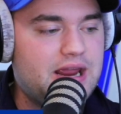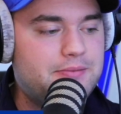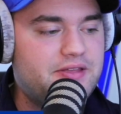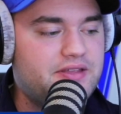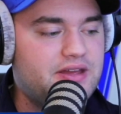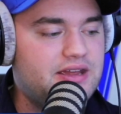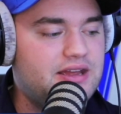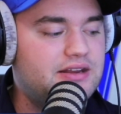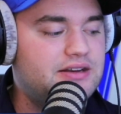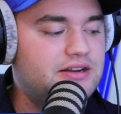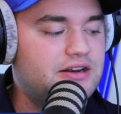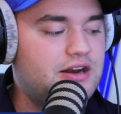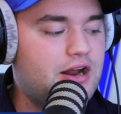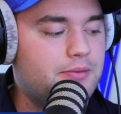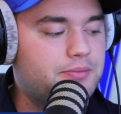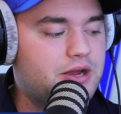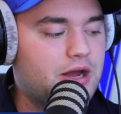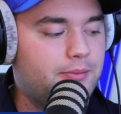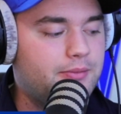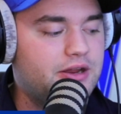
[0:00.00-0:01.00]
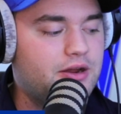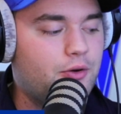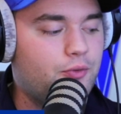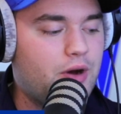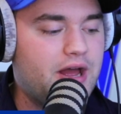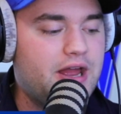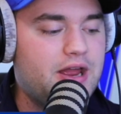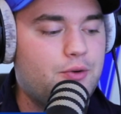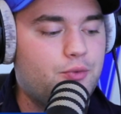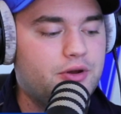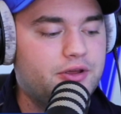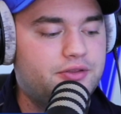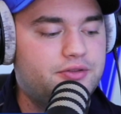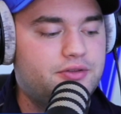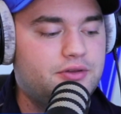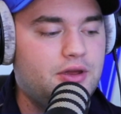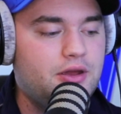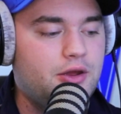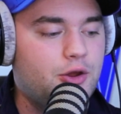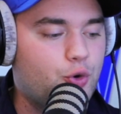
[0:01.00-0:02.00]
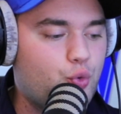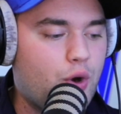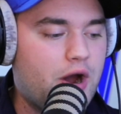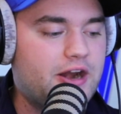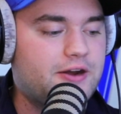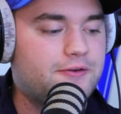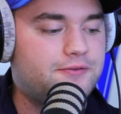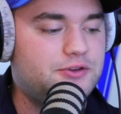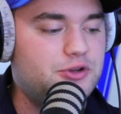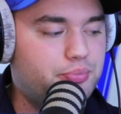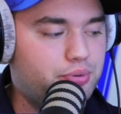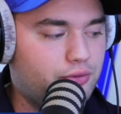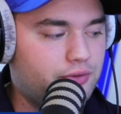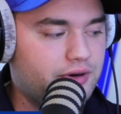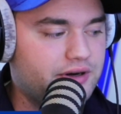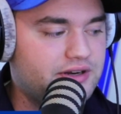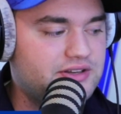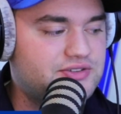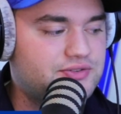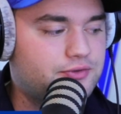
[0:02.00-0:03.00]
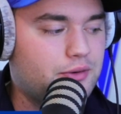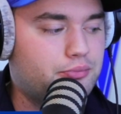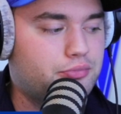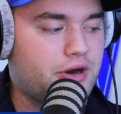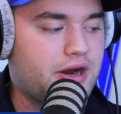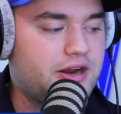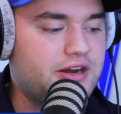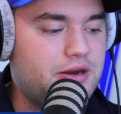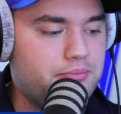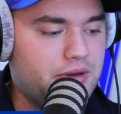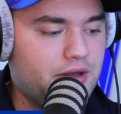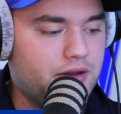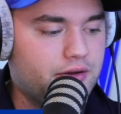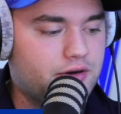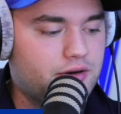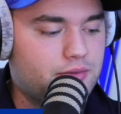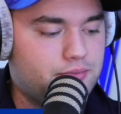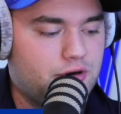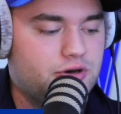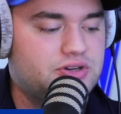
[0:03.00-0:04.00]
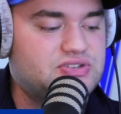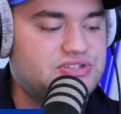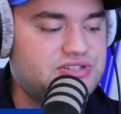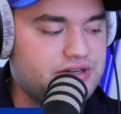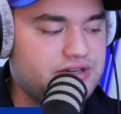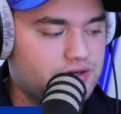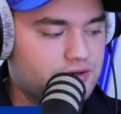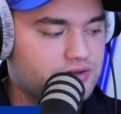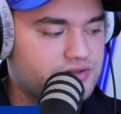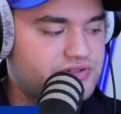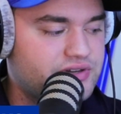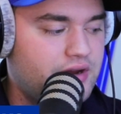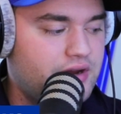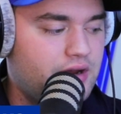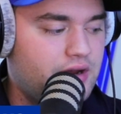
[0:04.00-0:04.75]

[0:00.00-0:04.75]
and they ended up coming away with quite a few points from Brandon Miller, Mark Sears,